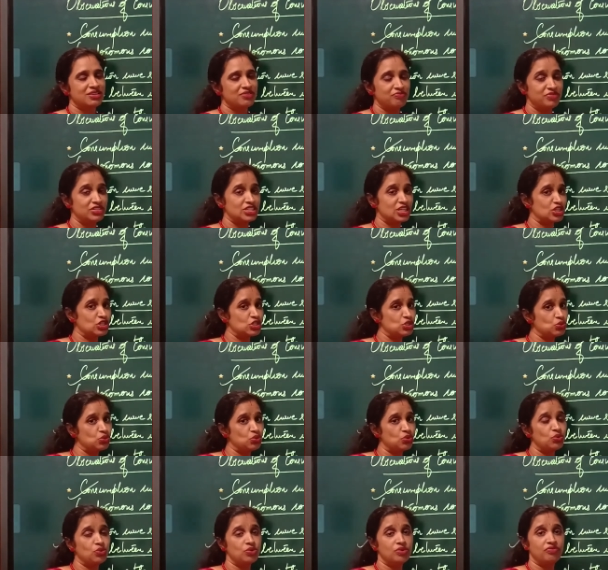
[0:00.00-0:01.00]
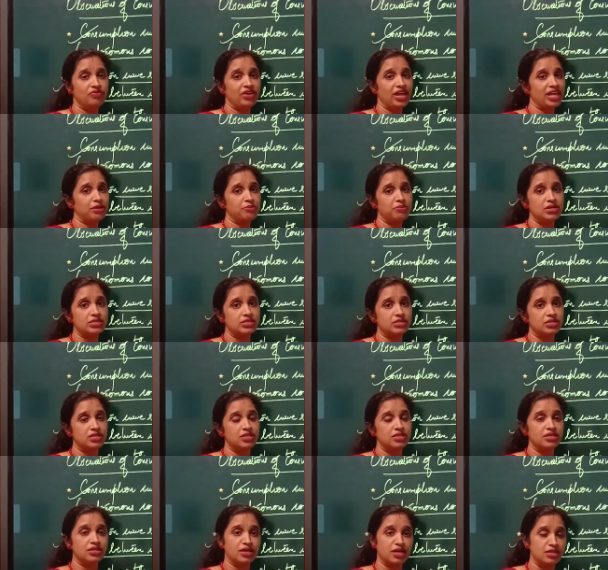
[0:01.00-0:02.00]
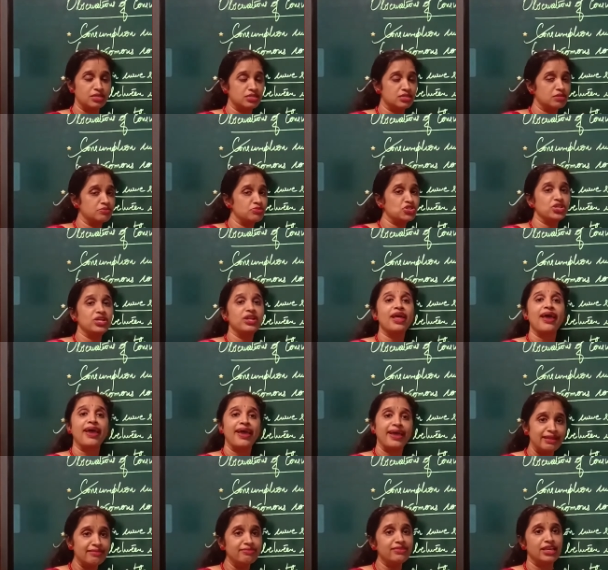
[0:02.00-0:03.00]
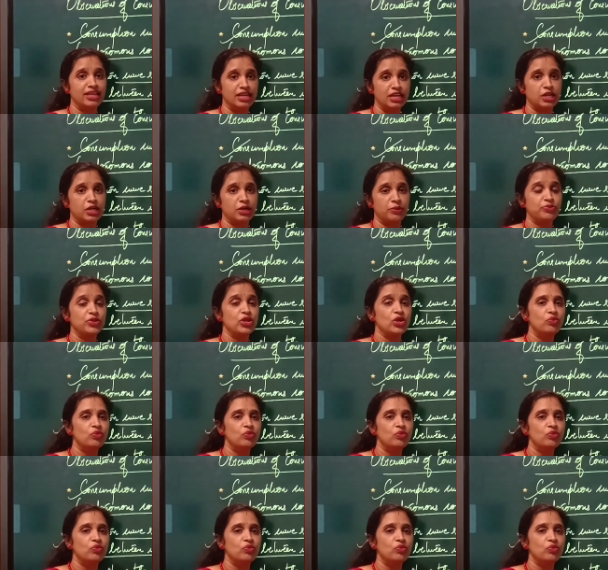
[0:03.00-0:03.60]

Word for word: Which are the two variables here consumption and the income.